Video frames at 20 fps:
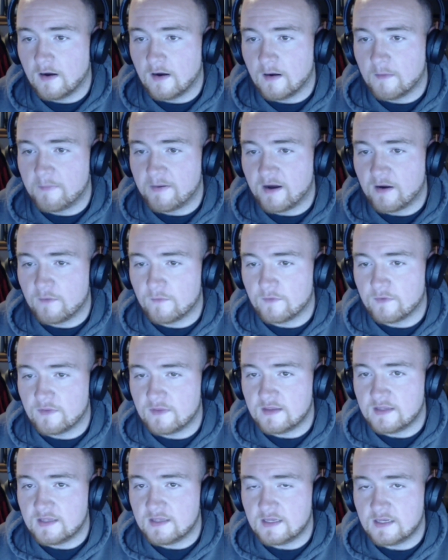about
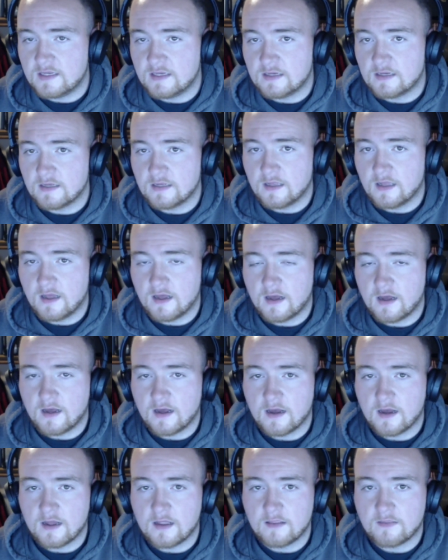the
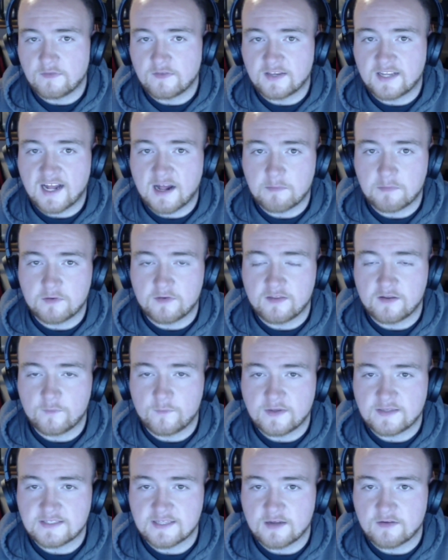gobbler
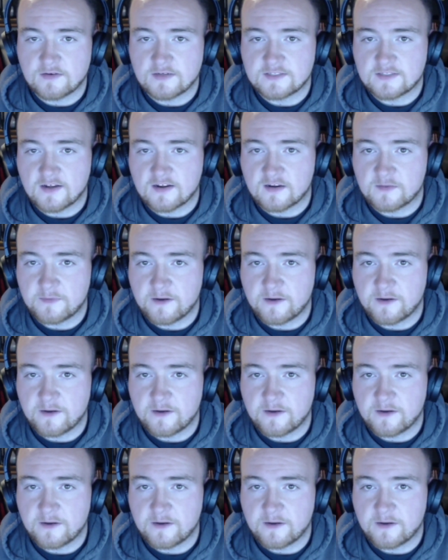that went down to talk